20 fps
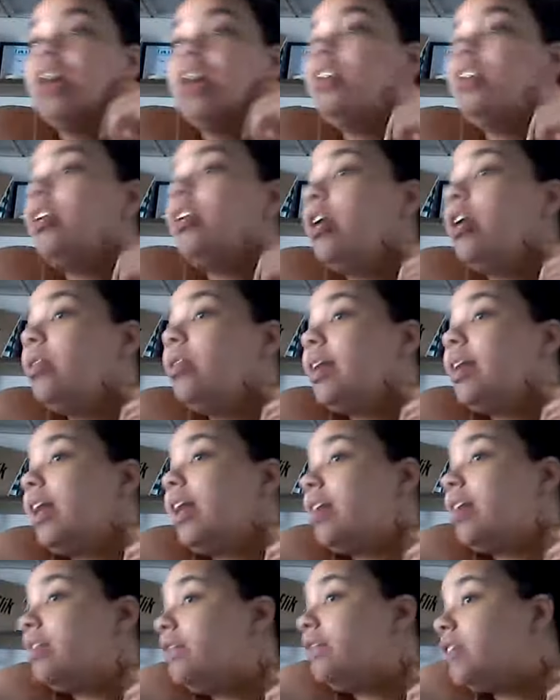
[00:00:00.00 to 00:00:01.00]
No, get
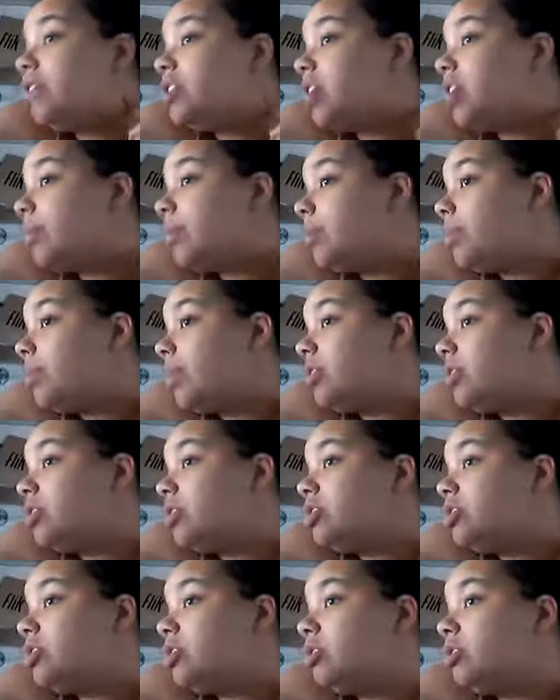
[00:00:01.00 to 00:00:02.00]
out of the fridge. I'm gonna make
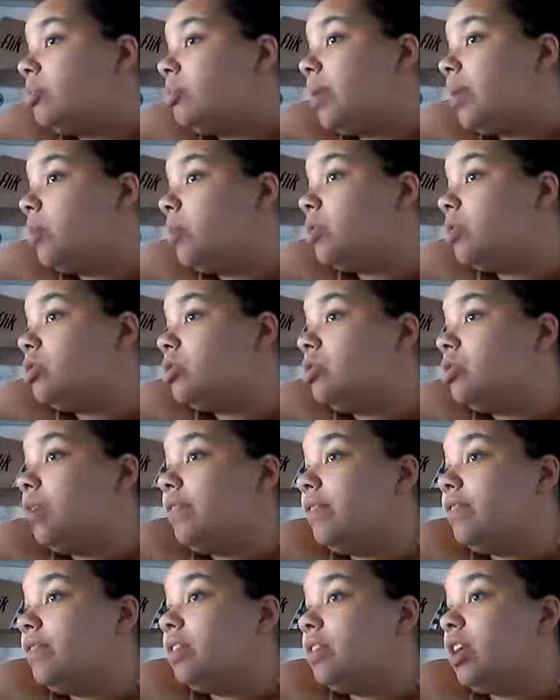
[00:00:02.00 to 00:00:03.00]
lunch in a little bit. What do you
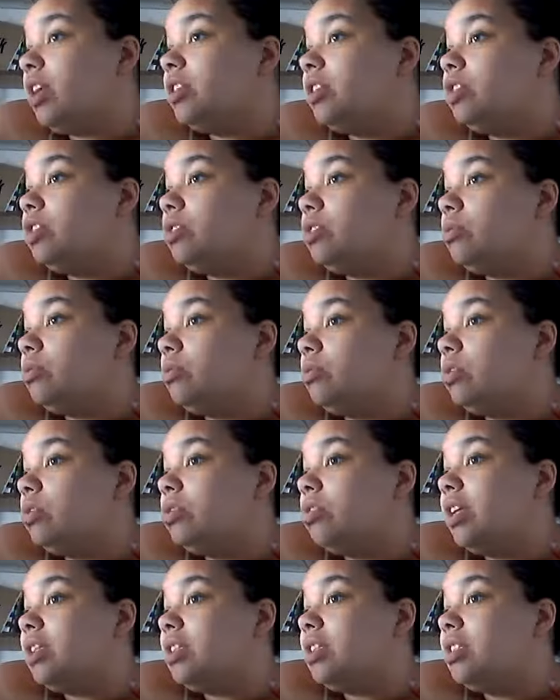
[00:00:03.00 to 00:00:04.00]
want for lunch? Would
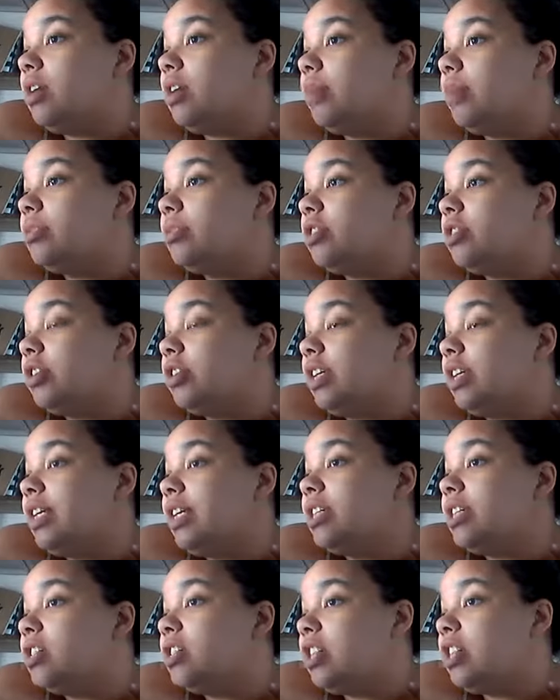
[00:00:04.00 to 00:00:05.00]
you like some
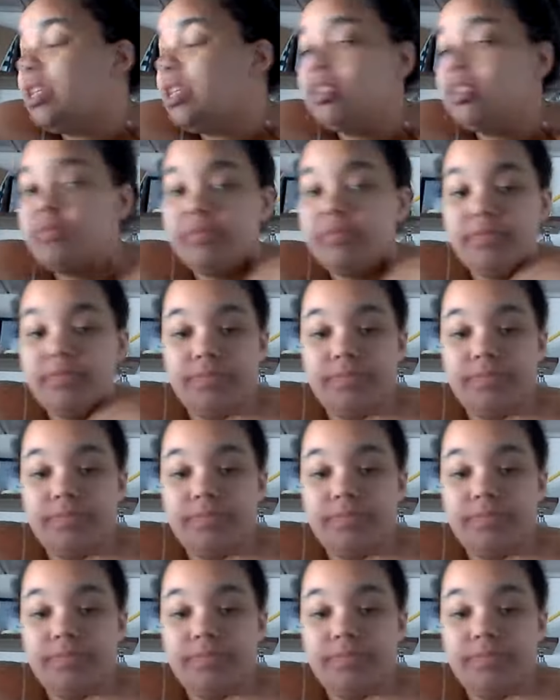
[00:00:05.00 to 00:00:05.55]
turkey and cheese?